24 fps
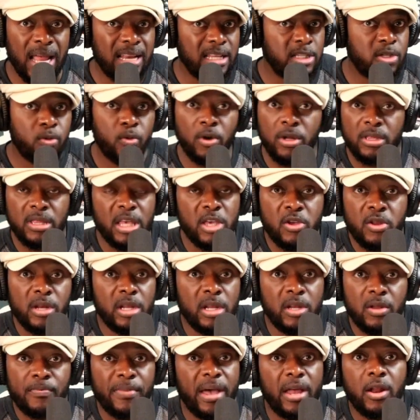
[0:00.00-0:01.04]
That is the one thing
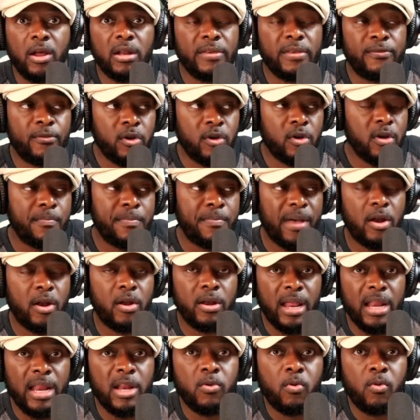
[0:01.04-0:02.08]
you need to bet on. If you're going to
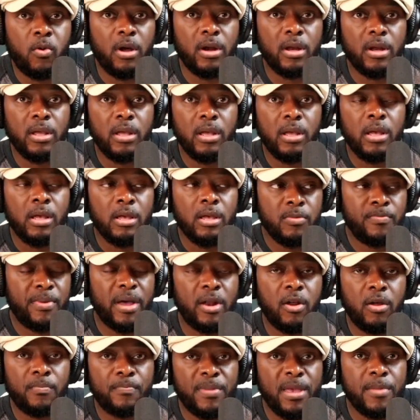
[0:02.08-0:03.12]
bet on anyone, you
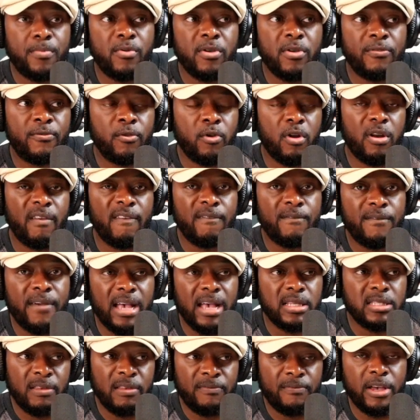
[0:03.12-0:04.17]
bet on people. If you're going to
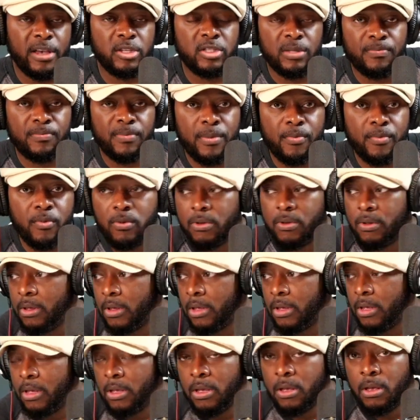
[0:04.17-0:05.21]
invest in people.
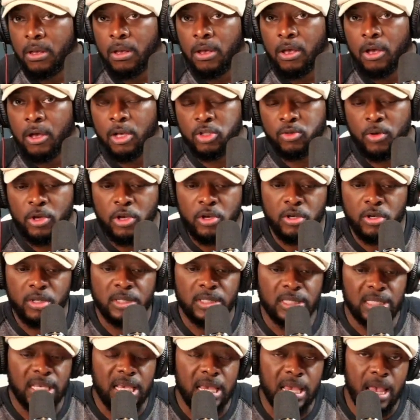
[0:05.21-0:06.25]
Because when
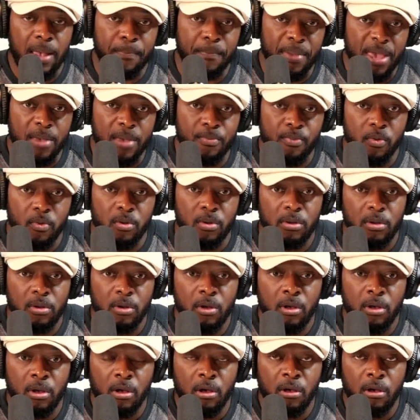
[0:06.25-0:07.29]
you see a people
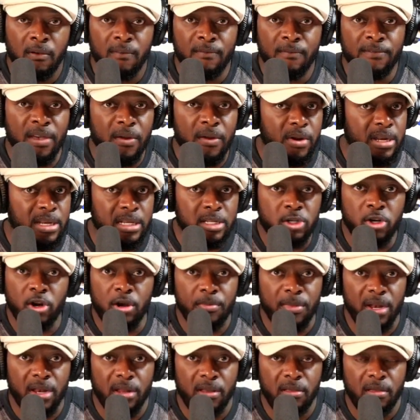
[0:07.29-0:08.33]
very
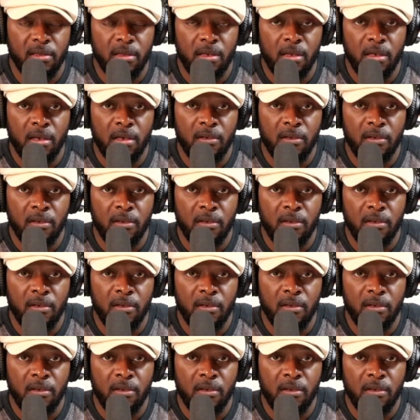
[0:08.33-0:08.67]
determined,